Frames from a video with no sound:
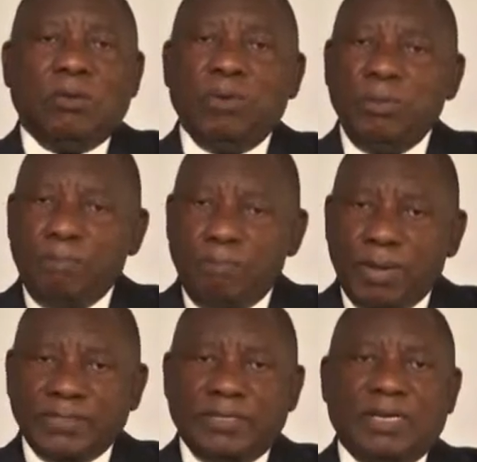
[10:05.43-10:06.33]
we
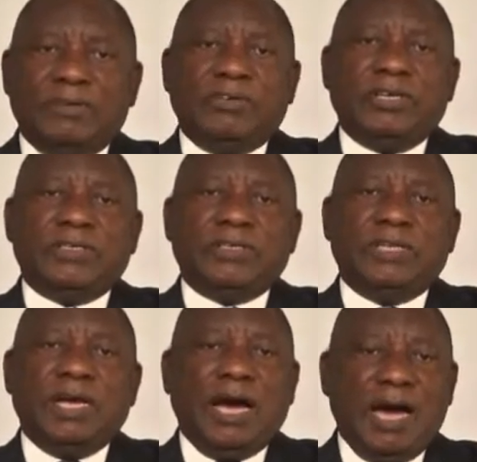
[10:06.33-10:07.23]
must address
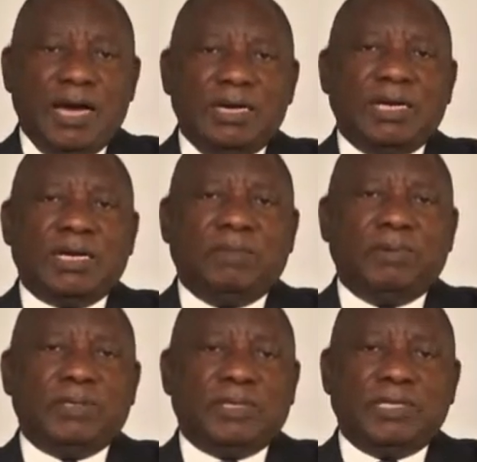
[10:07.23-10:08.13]
the
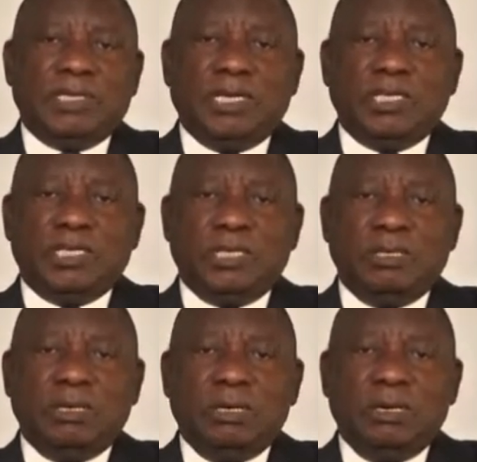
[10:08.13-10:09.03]

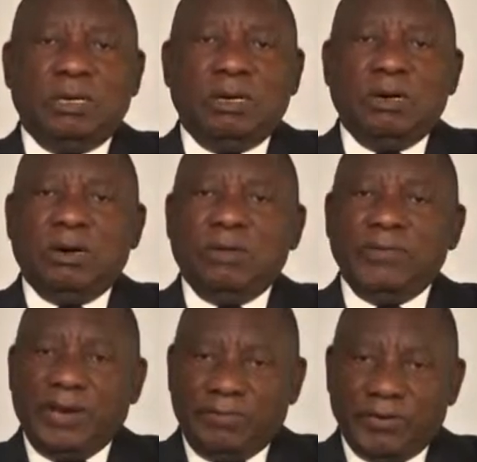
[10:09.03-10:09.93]
underrepresentation of
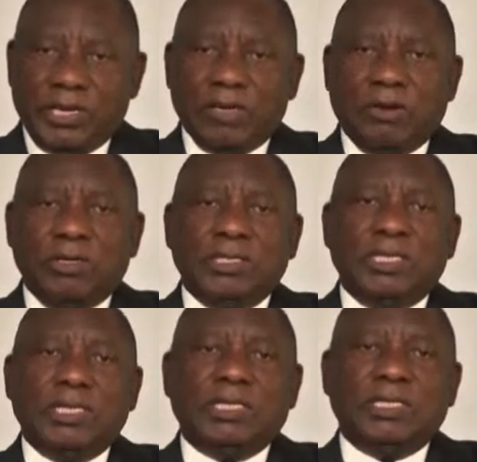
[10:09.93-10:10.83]
the African
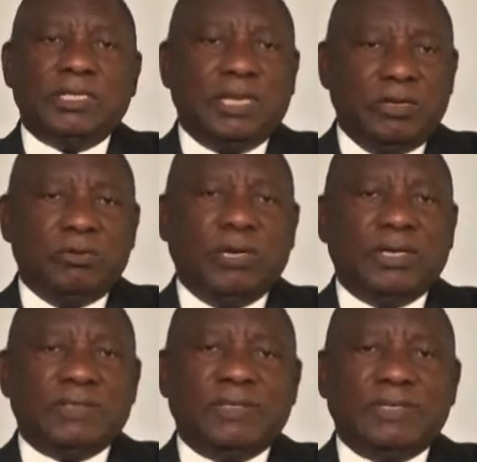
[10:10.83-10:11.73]
continent in the
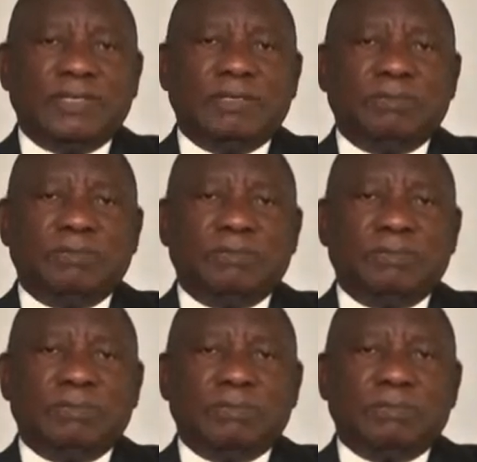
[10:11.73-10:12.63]
UN system
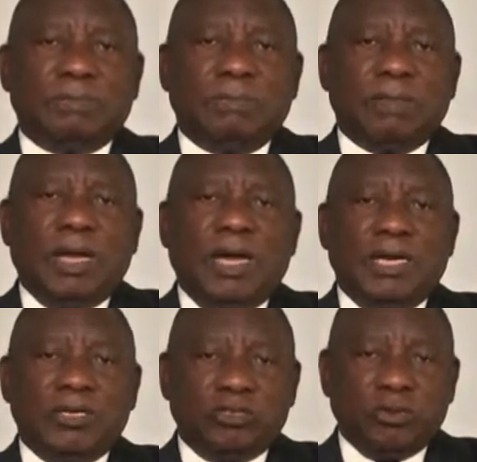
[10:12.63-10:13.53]

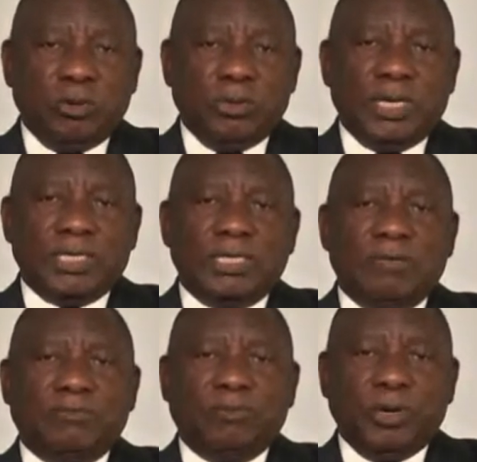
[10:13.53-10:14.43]
and ensure that the
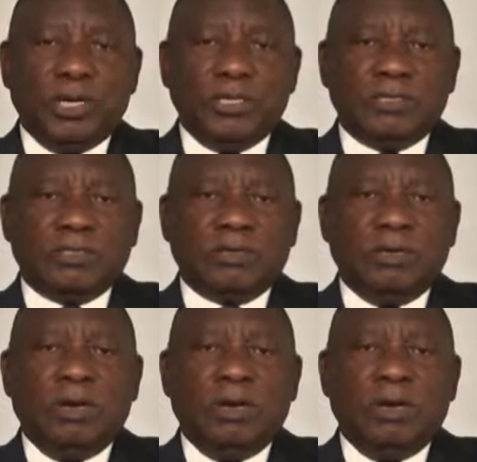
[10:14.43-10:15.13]
voice